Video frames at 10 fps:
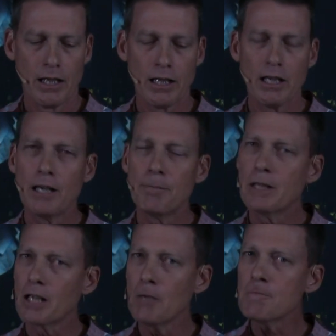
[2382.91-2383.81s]
it
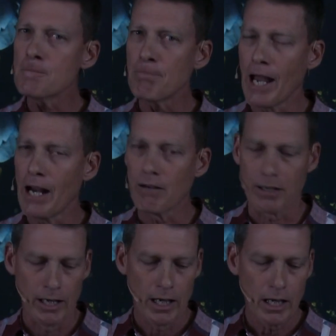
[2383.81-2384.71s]
becomes
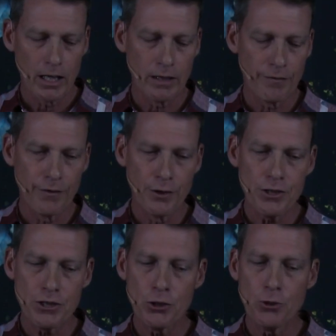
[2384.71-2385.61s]
apparent in the
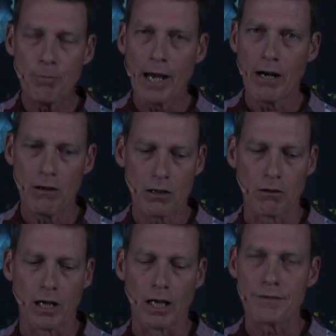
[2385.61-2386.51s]
first two
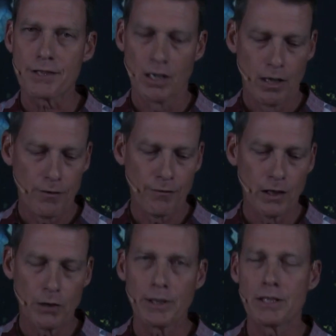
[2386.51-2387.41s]
paragraphs
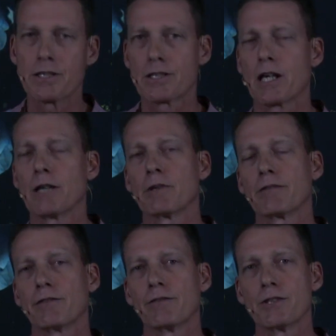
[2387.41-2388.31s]
following this
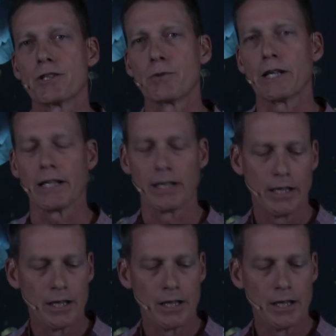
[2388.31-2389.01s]
statement from verse 20.